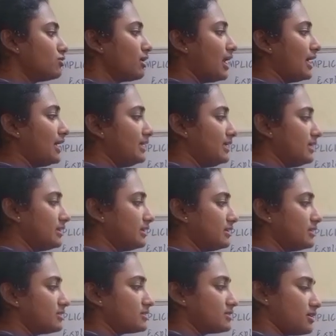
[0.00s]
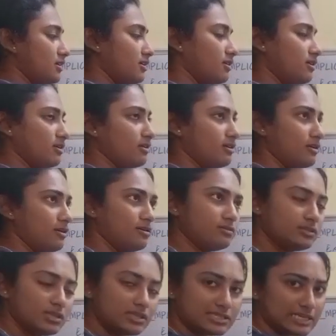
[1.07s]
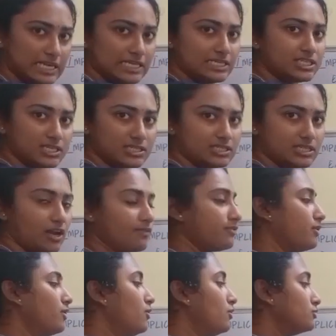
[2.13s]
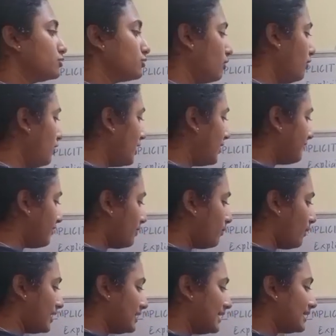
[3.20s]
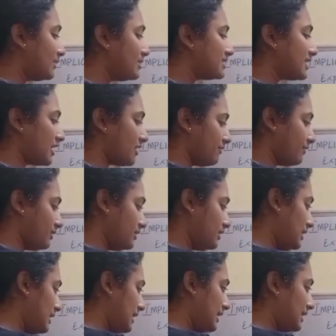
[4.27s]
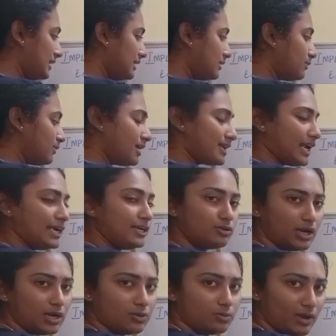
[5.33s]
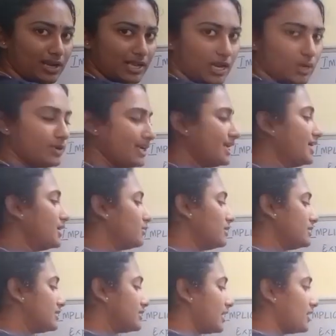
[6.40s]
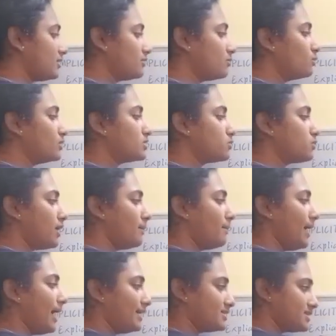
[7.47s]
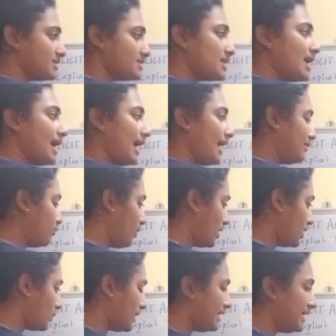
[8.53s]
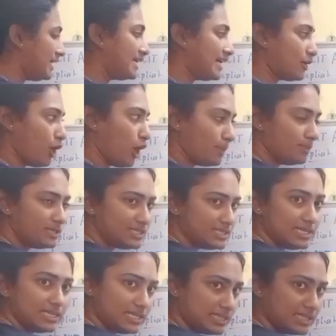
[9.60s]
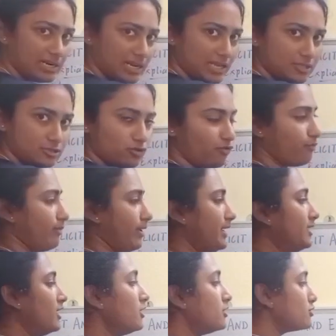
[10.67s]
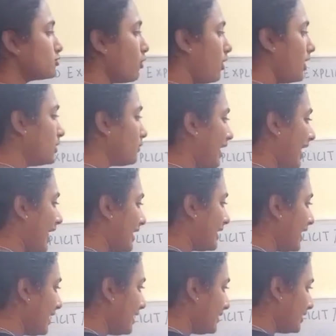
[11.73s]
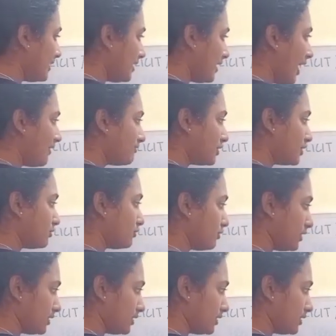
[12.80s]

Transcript: to lie in this this range itself. So for one, it will check for it will try to while converting, it will check which one matches, and 120 cannot be seen in the range of byte. So it will again after